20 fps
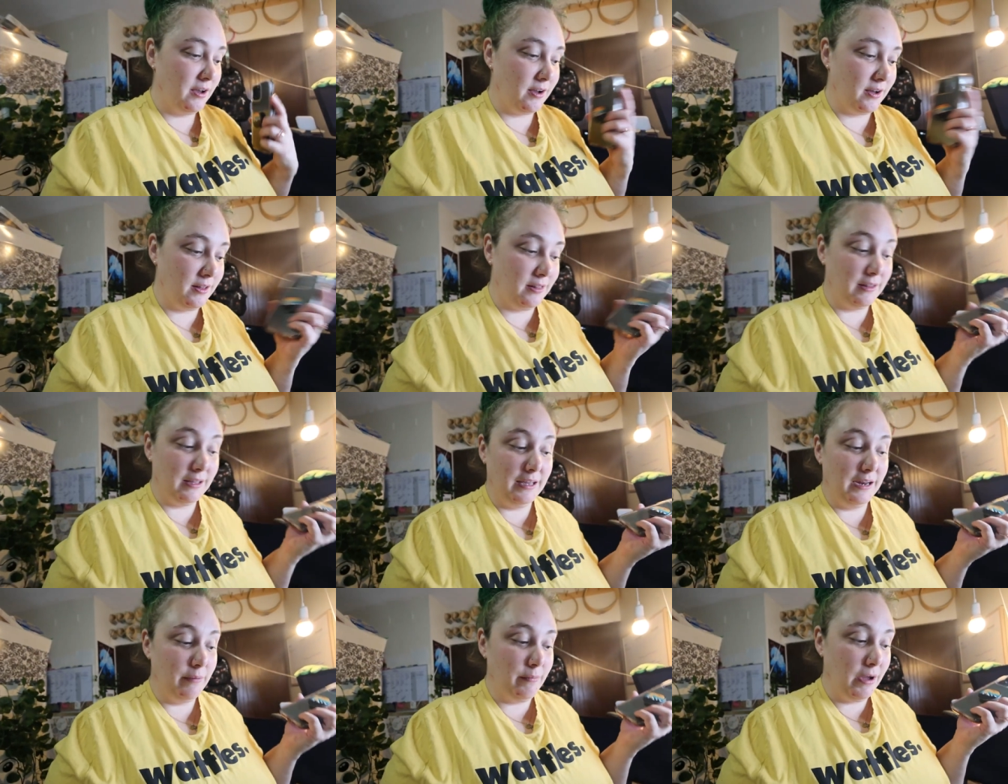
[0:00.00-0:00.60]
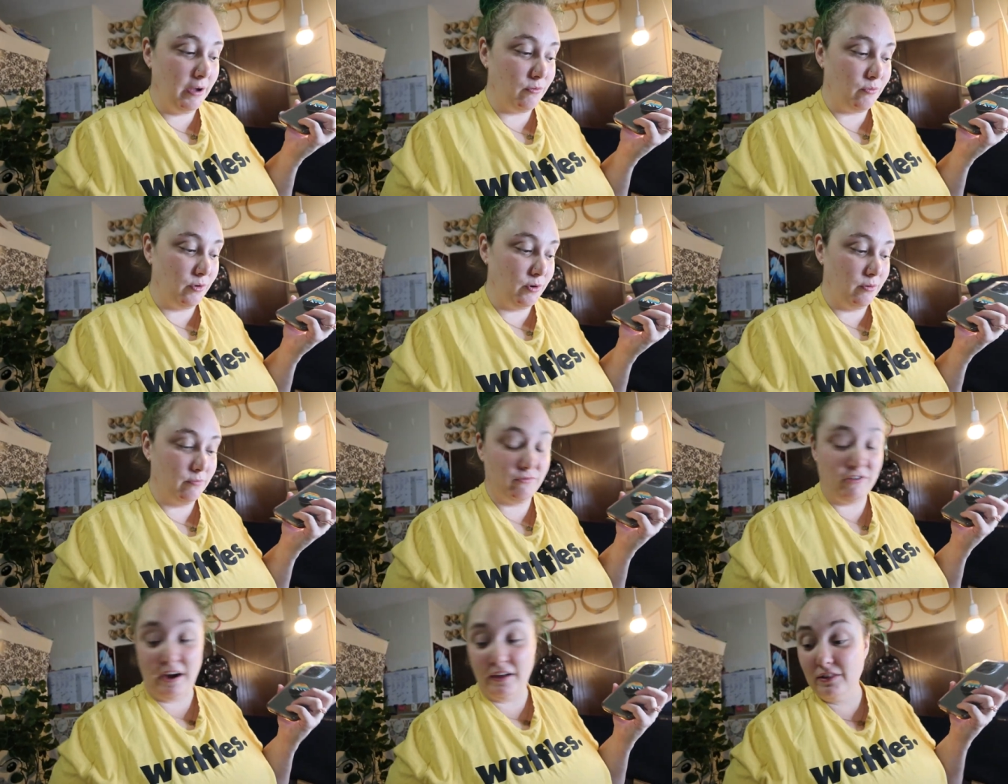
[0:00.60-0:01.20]
clean up my
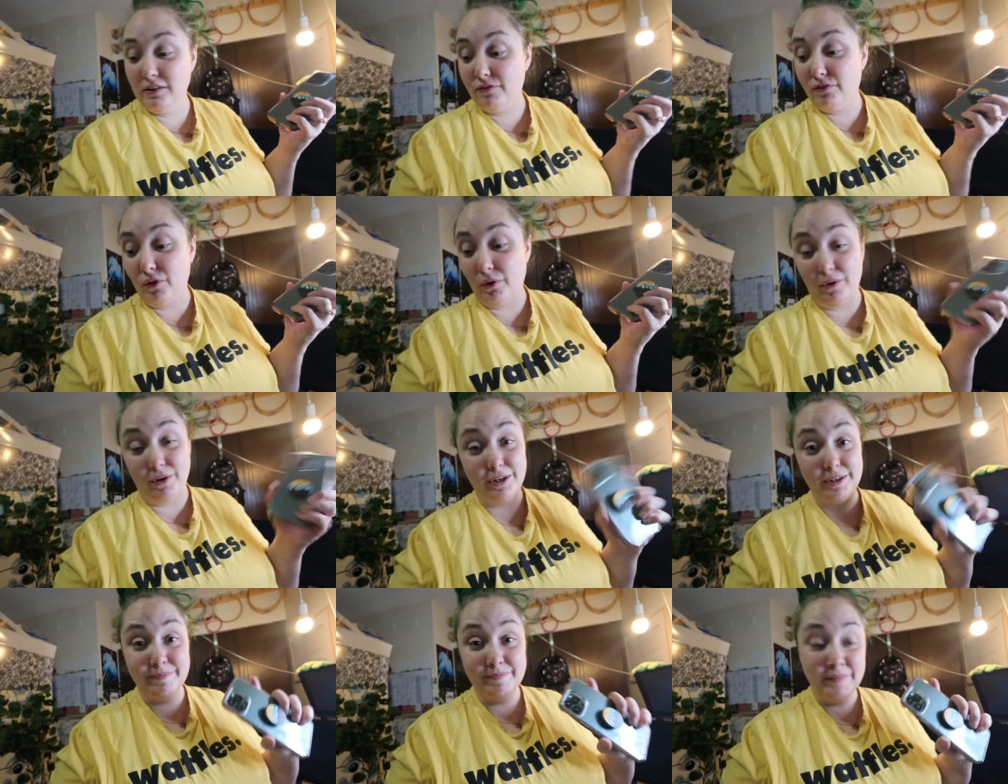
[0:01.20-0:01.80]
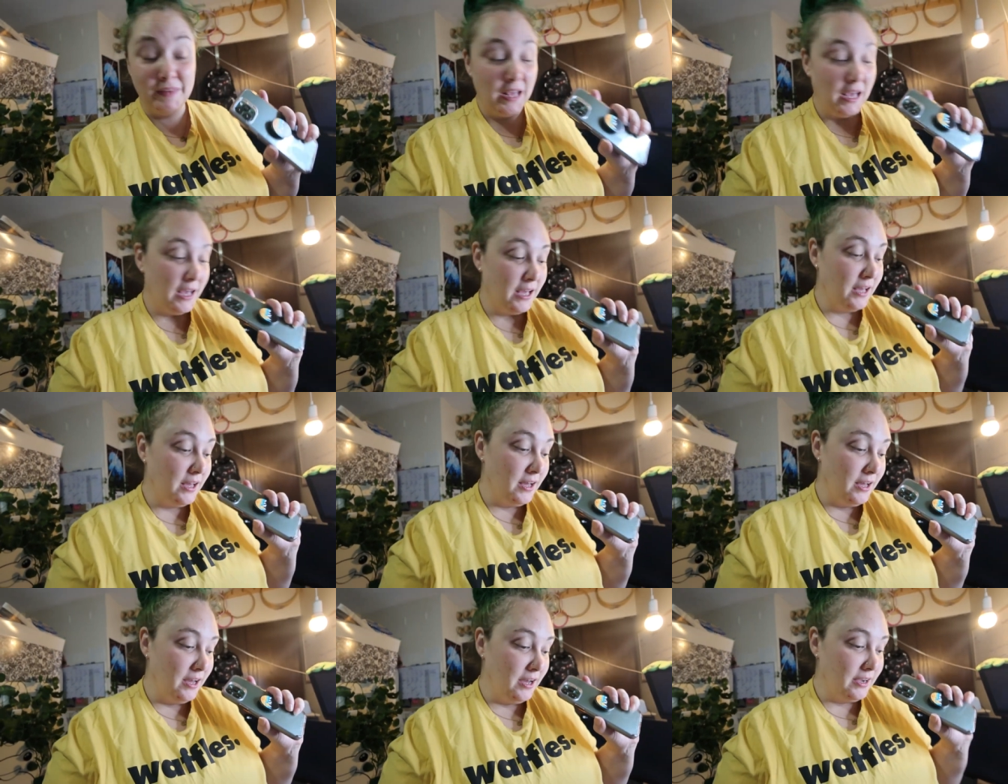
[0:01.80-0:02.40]
room, find the floor,
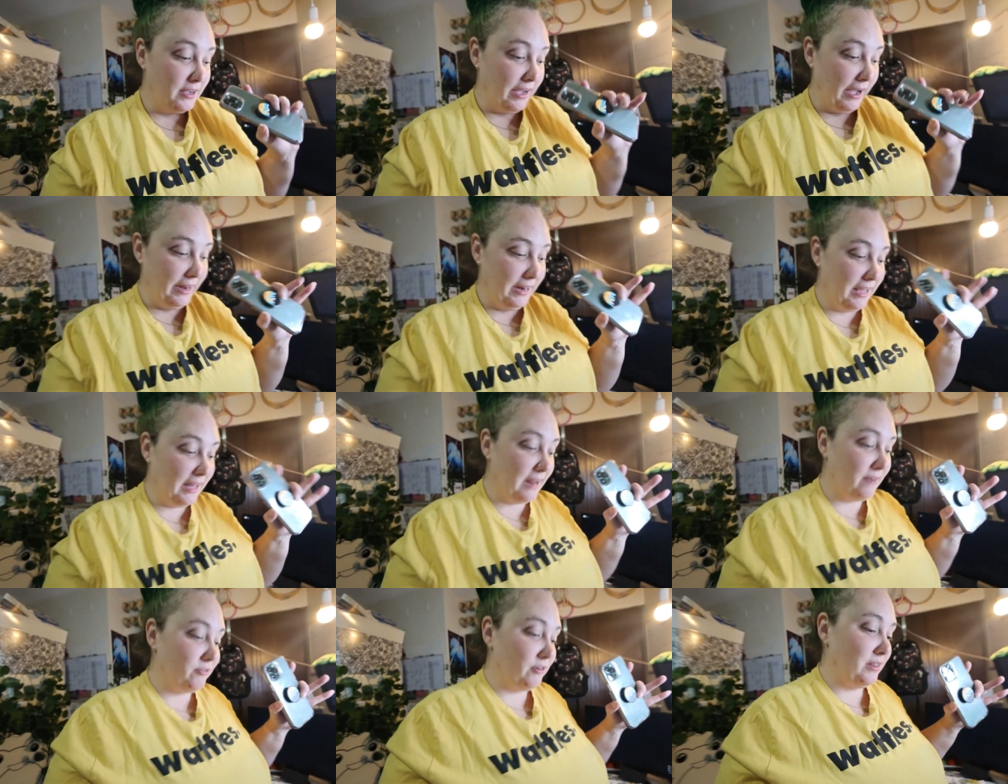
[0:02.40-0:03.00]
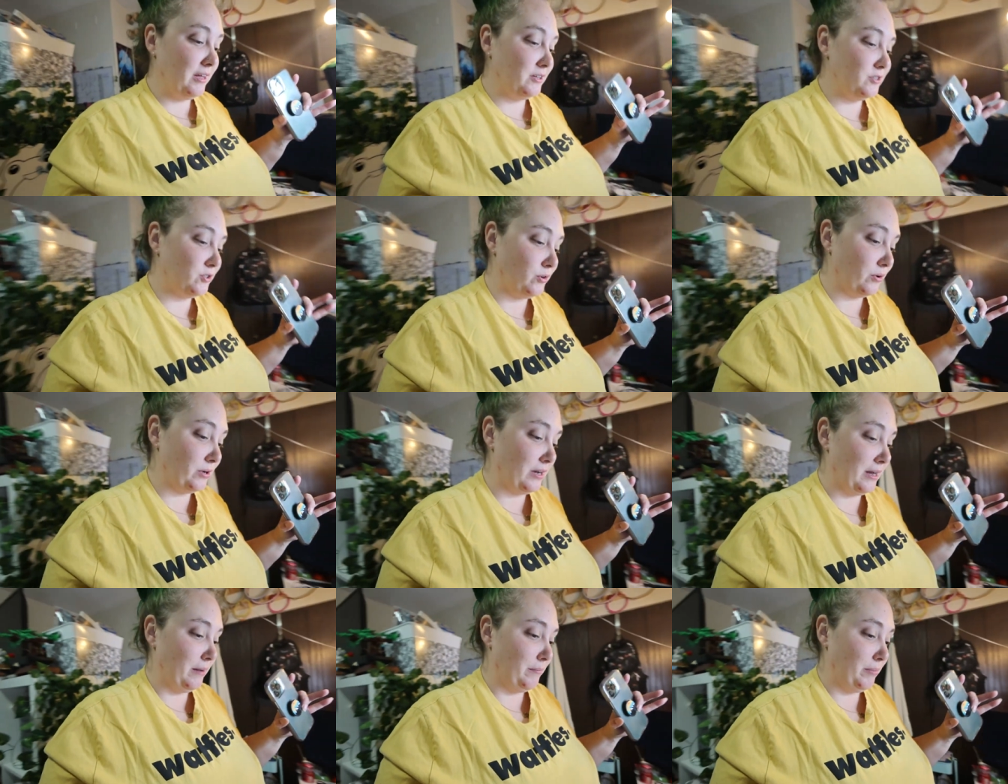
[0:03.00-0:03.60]
kind of get everything sorted